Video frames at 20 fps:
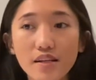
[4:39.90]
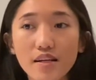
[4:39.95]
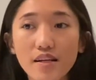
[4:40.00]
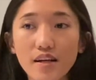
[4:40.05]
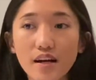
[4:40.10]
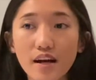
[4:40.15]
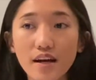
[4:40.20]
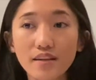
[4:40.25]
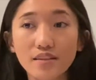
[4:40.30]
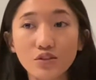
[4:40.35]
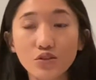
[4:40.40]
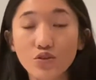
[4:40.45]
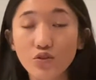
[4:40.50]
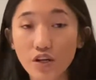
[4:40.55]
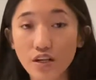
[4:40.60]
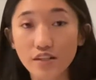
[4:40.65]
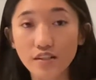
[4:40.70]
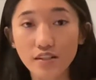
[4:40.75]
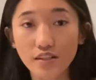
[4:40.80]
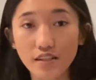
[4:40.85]
and
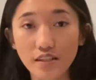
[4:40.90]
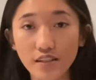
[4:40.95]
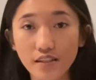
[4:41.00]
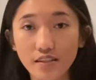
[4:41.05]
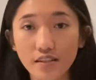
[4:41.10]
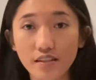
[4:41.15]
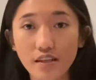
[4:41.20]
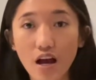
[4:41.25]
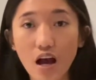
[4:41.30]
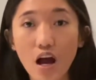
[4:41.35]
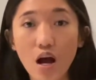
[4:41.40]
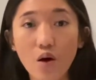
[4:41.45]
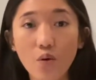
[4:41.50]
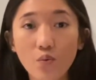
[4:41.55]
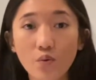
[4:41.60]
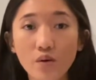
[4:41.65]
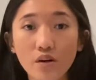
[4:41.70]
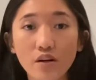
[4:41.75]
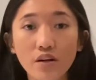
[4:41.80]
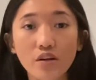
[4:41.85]
translate
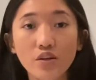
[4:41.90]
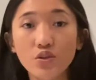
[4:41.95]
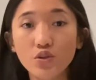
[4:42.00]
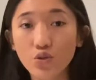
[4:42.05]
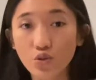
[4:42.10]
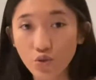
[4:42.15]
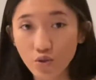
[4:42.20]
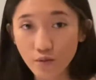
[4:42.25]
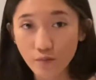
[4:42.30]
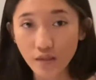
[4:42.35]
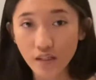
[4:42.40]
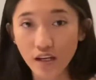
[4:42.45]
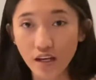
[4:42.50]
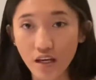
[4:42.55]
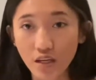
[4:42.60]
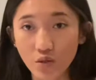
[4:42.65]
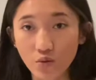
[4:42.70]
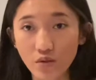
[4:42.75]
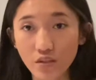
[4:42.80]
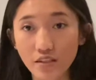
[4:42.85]
our human
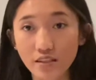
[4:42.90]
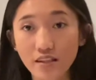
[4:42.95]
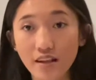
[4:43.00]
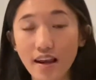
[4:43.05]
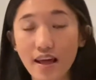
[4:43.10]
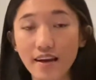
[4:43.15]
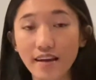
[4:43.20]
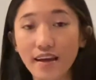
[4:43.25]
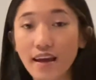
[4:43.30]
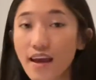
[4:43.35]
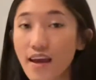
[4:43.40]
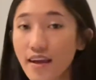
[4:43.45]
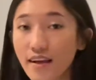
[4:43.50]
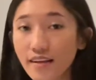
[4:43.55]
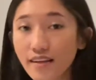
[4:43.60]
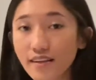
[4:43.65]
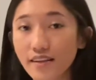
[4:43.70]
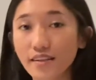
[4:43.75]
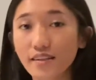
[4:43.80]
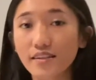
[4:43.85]
language like
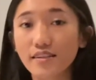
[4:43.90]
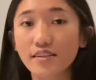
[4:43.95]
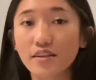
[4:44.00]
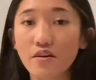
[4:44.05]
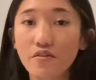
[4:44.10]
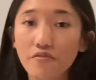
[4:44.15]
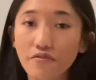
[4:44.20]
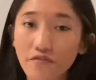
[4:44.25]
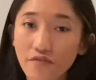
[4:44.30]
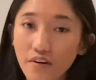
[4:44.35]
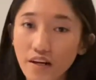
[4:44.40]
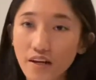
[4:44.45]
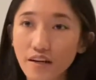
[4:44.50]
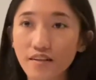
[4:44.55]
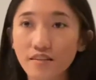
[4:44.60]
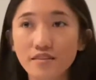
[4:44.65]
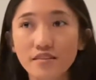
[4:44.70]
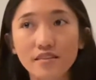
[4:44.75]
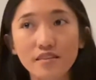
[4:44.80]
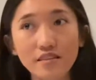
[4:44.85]
English,
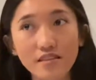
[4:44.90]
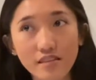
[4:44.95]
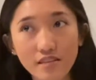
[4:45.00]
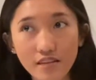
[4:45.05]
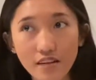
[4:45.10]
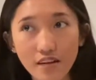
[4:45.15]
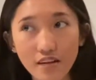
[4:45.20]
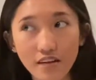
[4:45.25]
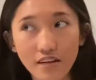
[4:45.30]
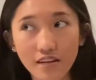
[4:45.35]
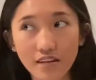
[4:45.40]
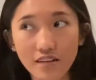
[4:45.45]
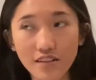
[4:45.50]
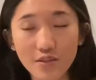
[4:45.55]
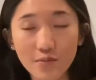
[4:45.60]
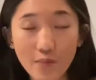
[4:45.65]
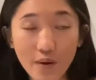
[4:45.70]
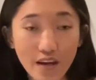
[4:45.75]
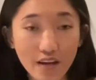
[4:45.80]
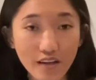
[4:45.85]
French,
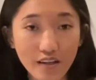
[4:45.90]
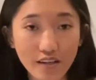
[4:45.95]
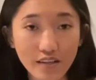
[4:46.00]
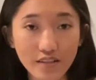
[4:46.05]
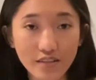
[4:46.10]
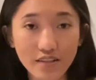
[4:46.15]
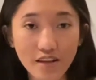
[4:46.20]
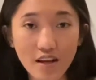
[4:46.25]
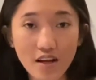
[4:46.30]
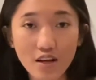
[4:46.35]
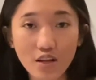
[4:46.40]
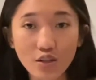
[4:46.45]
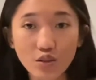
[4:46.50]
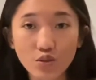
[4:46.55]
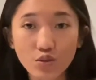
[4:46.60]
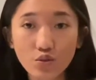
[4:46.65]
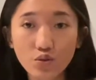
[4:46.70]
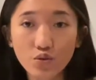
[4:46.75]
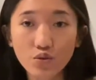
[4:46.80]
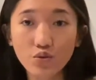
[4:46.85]
Spanish
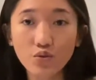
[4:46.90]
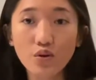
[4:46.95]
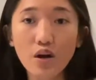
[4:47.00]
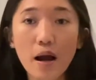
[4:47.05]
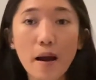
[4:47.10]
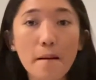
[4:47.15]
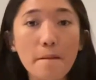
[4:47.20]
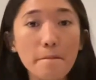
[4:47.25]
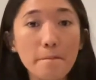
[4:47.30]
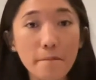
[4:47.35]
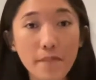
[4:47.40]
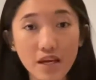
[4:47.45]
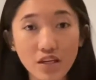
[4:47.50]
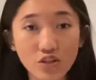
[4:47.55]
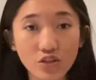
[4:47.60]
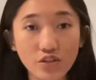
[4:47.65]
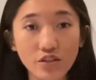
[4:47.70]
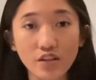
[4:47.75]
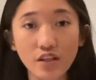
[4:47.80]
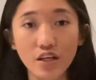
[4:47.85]
to
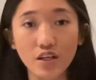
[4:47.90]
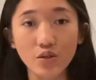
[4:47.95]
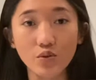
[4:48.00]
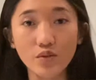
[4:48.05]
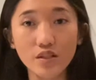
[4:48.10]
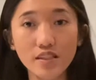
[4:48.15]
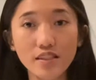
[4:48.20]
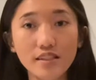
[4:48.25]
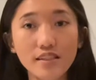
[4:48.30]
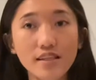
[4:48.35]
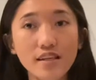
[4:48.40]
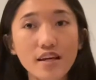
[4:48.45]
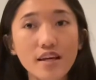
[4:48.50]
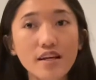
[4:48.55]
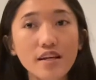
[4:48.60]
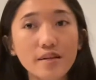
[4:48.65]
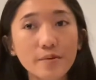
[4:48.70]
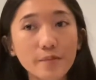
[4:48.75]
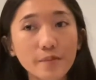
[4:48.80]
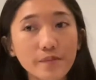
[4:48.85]
machine language,
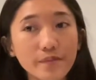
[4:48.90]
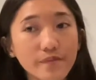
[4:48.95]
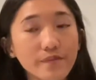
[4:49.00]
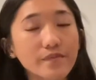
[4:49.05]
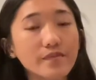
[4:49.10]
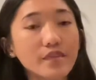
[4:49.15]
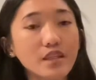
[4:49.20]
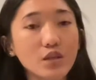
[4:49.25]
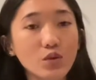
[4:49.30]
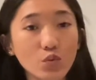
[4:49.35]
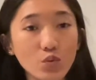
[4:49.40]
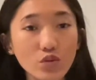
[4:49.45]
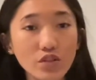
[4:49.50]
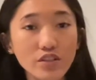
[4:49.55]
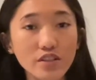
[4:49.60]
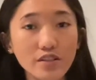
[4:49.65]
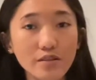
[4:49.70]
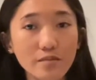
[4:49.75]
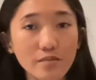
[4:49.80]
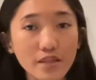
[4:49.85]

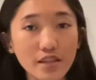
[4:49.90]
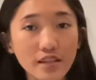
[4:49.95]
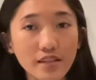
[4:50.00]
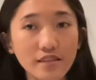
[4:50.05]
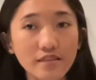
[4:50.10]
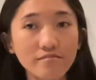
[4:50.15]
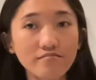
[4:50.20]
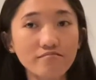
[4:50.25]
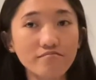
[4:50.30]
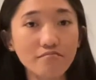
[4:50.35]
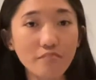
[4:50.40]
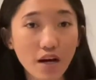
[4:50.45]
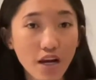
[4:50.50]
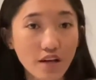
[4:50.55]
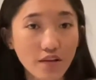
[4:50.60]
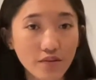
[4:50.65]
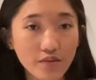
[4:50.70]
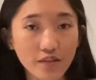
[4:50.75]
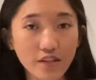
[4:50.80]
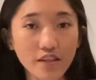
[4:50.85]
which mean
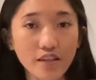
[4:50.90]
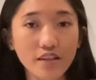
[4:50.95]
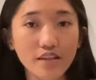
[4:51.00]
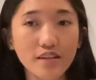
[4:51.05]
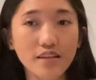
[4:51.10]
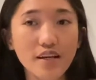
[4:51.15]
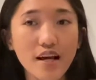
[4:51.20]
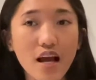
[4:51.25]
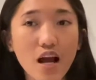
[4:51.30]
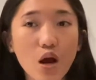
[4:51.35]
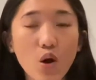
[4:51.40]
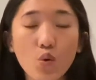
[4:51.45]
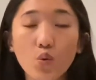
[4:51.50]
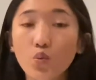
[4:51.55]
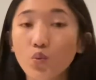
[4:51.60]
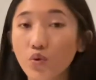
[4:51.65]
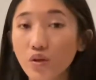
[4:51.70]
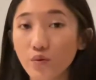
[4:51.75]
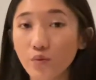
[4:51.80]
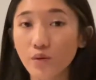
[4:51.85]
binary.
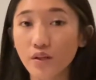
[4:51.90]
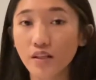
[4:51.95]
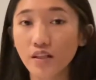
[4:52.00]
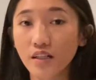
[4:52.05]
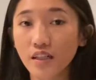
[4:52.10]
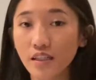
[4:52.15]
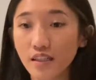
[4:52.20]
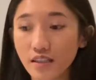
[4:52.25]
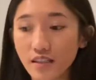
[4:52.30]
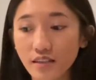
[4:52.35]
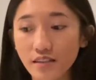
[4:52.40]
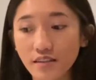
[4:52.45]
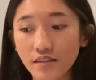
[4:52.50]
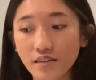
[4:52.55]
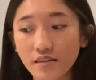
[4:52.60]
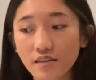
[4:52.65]
We will learn